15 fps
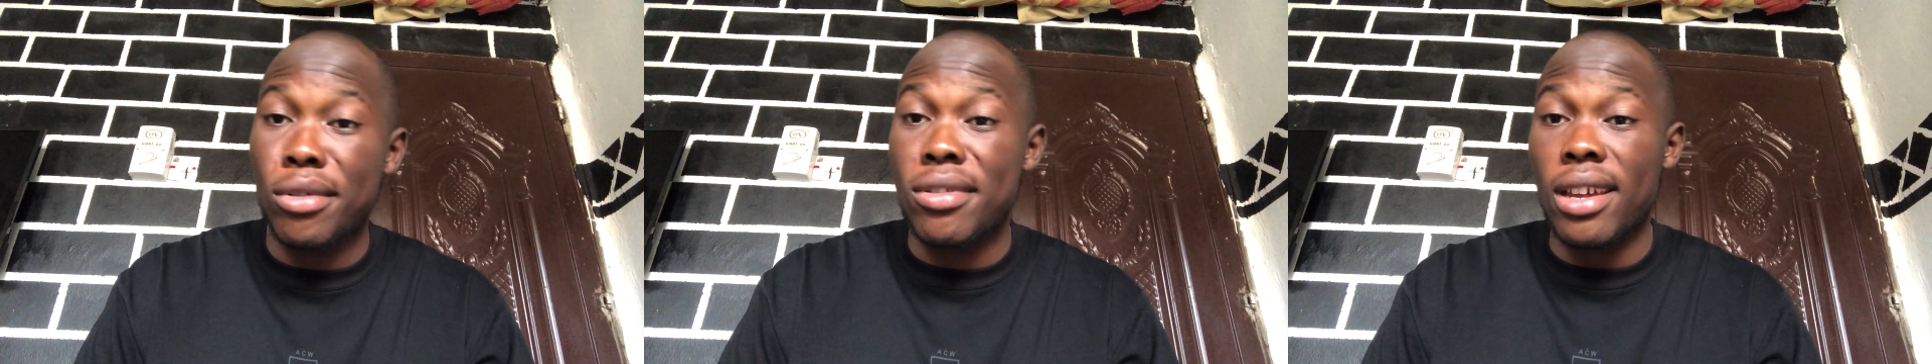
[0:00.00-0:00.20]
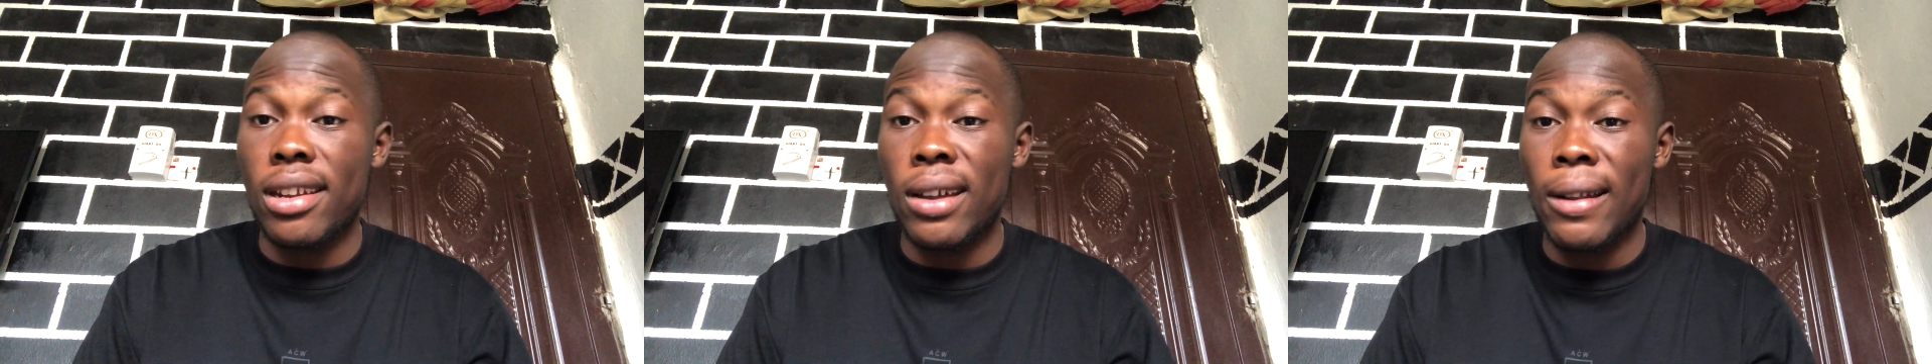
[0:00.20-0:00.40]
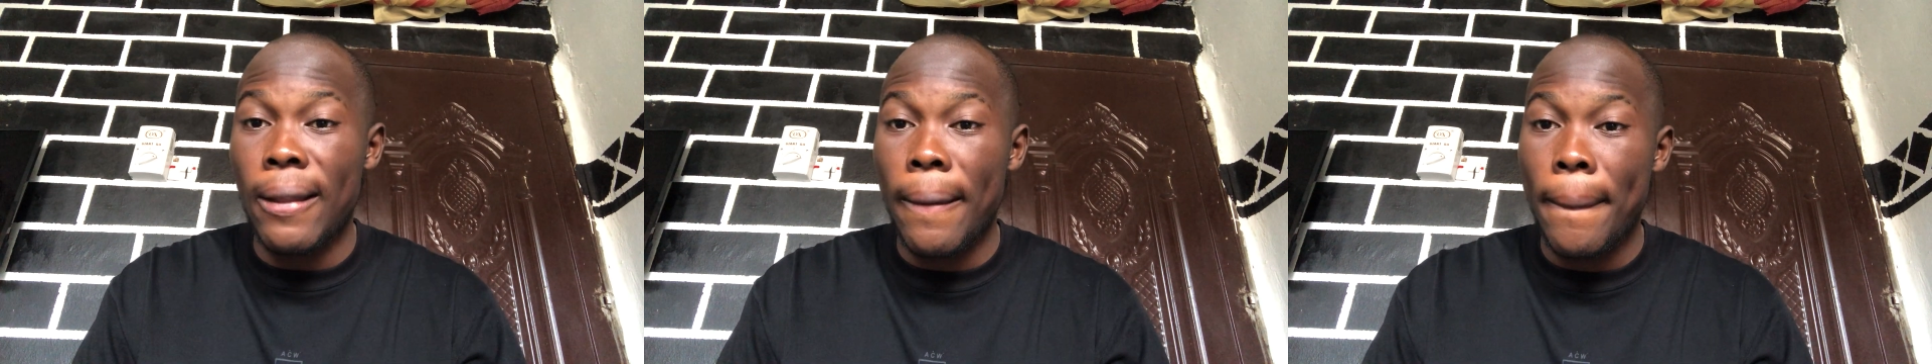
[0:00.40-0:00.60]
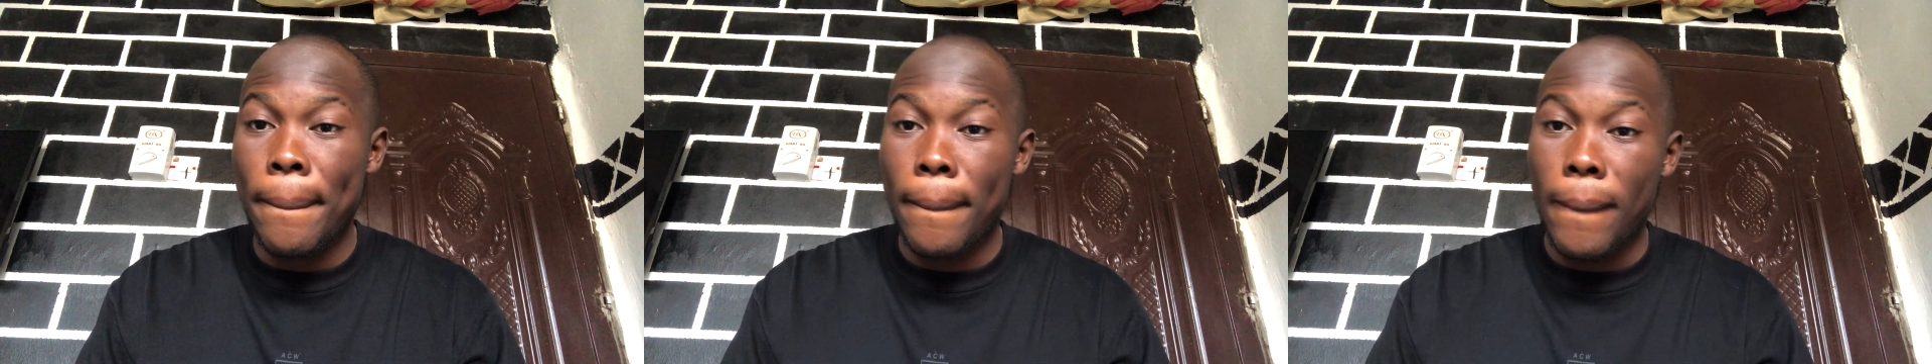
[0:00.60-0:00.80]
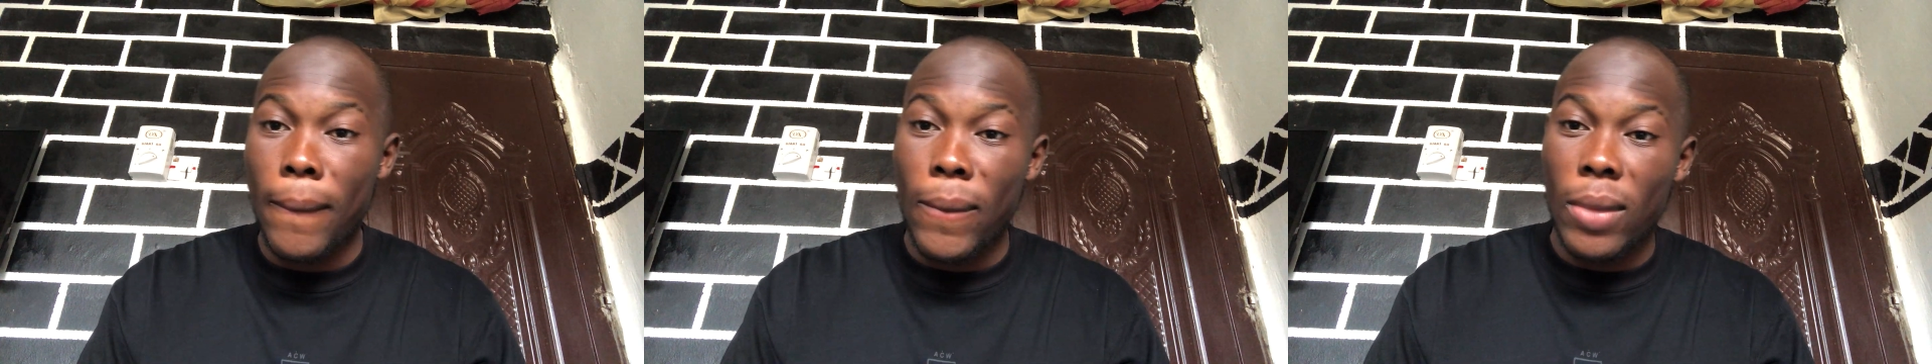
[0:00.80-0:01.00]
channel.
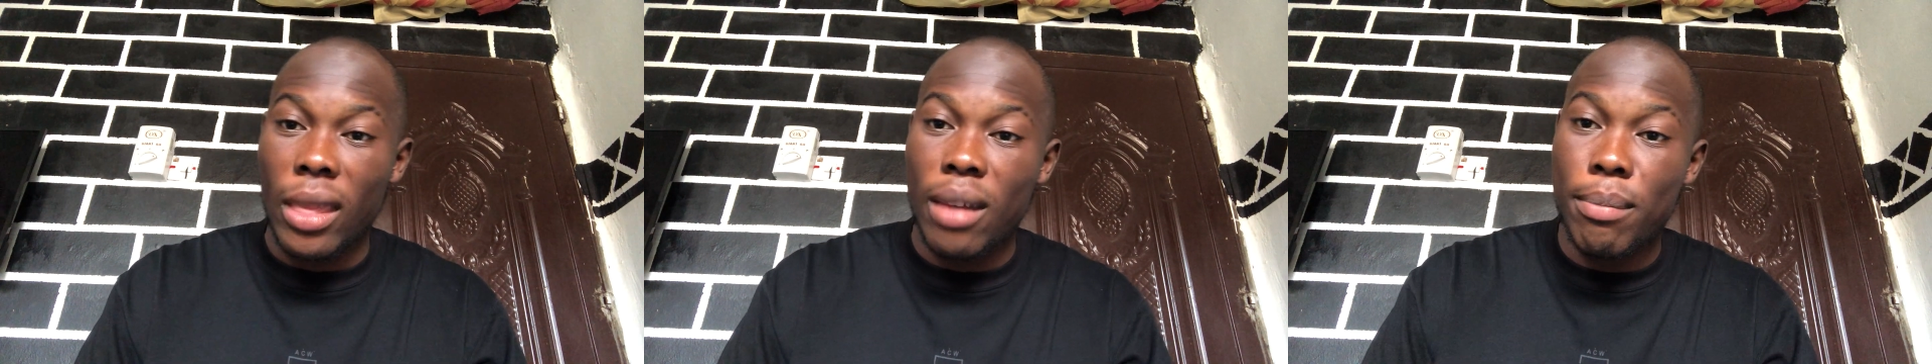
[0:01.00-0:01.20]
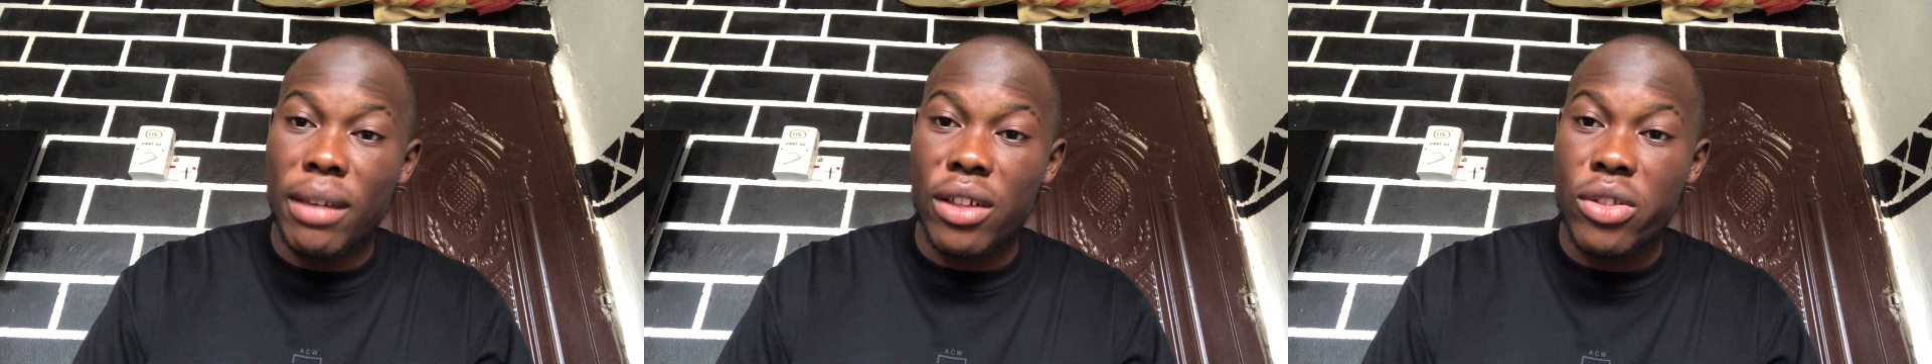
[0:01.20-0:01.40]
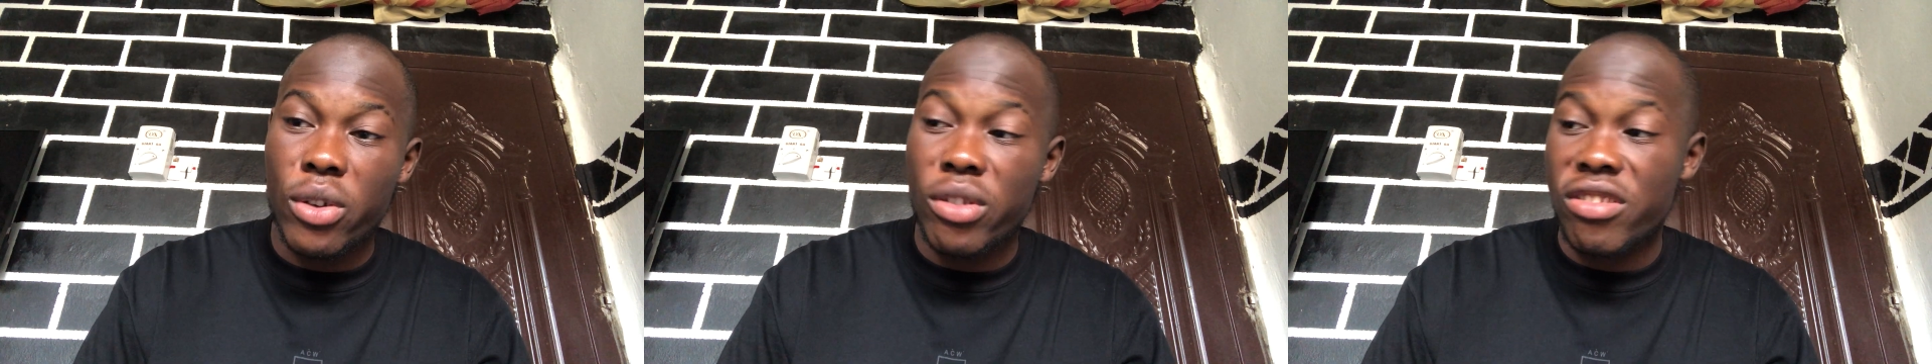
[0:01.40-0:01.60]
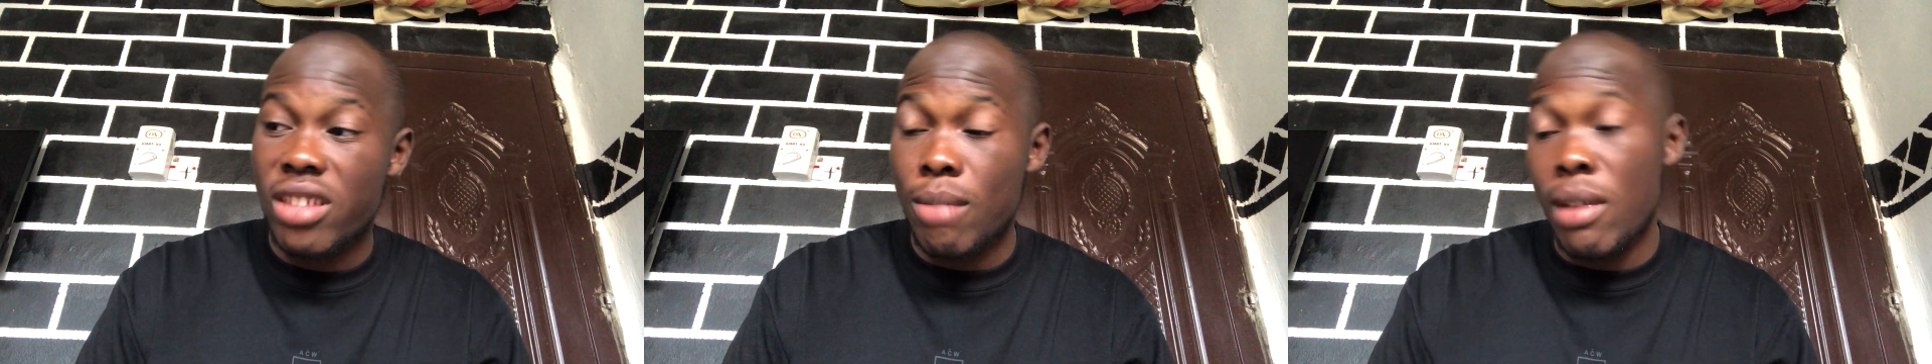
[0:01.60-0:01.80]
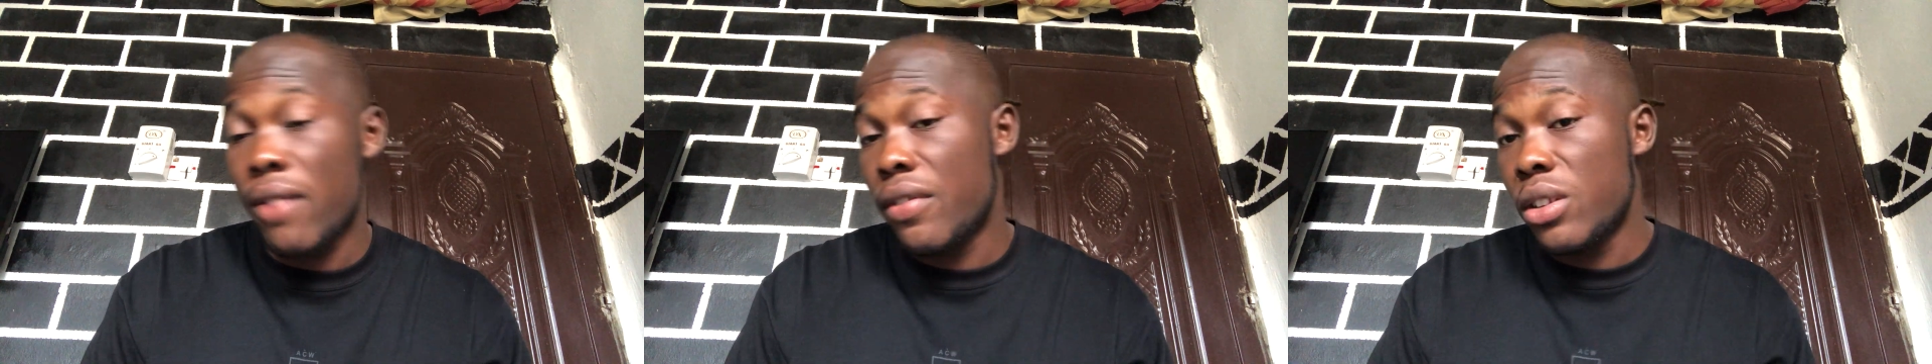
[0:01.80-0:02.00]
Make sure you share
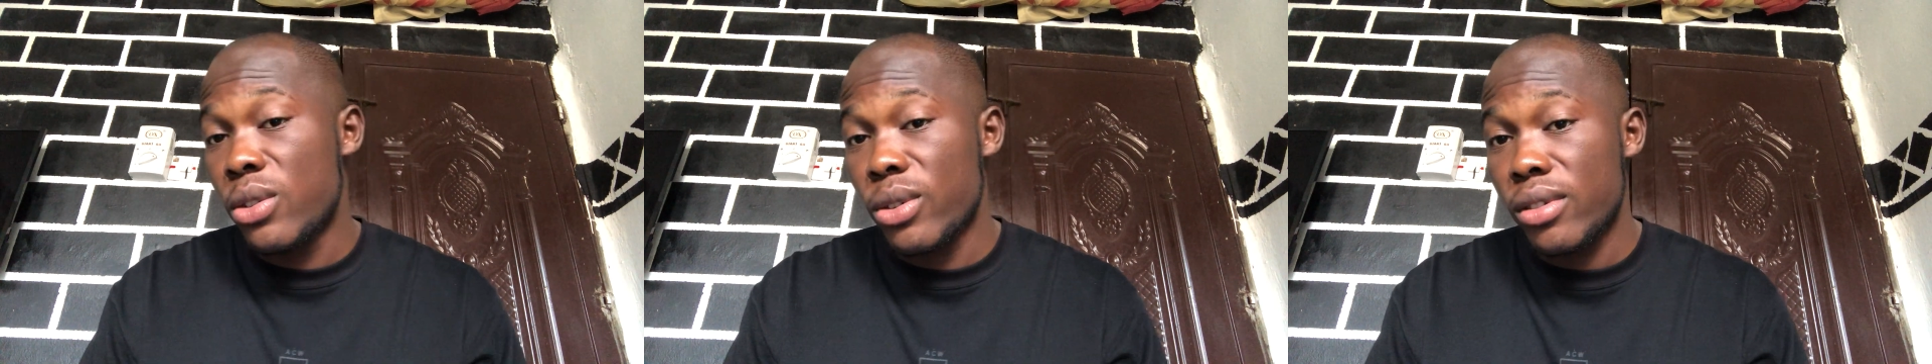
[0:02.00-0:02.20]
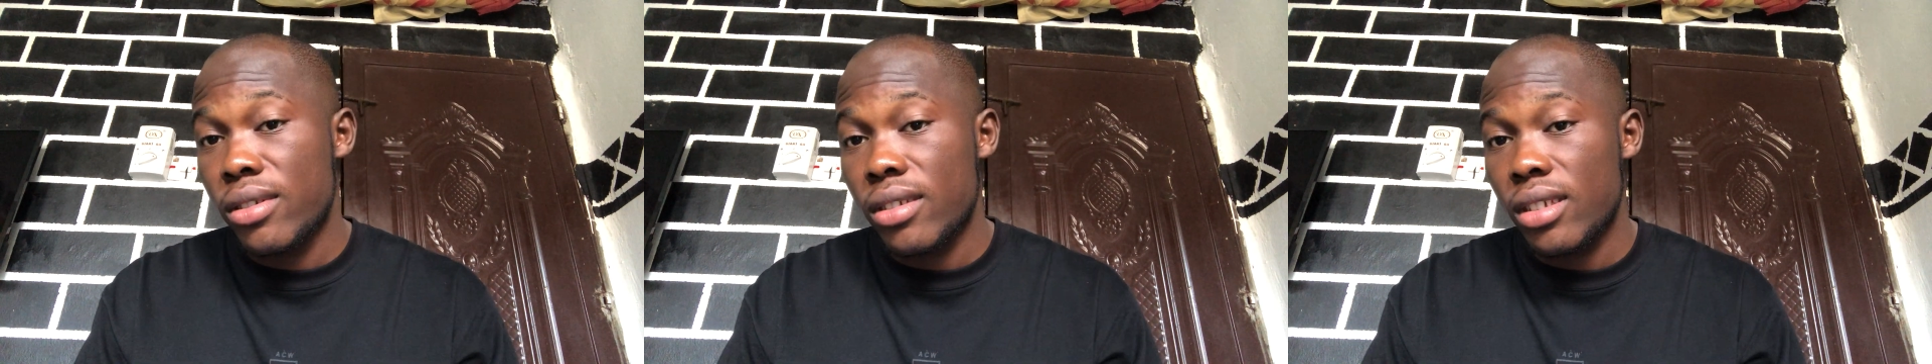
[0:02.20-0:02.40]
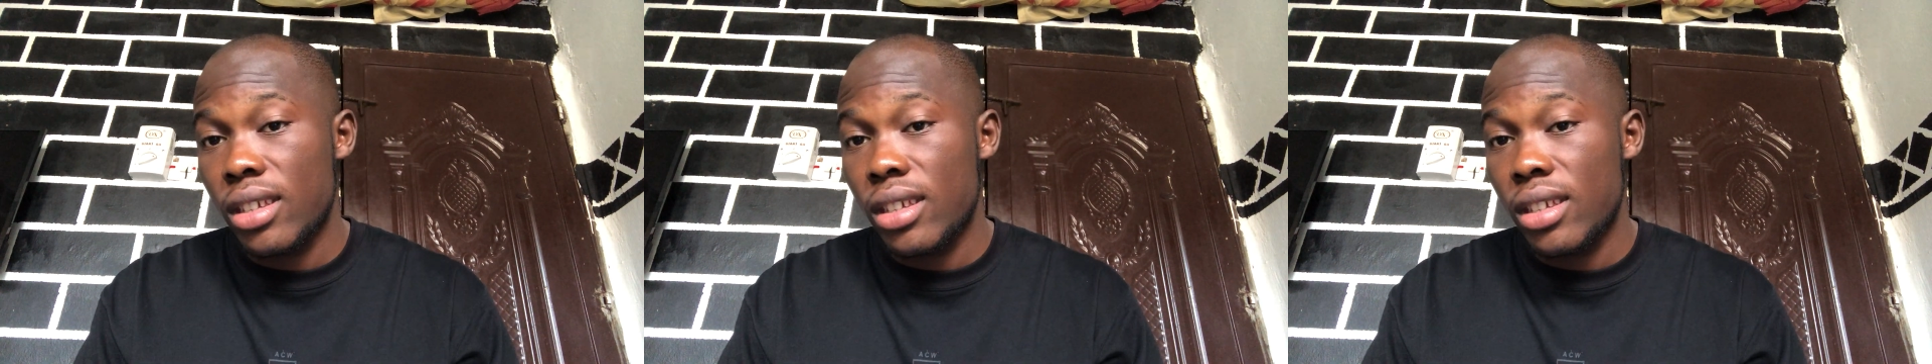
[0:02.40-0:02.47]
my videos,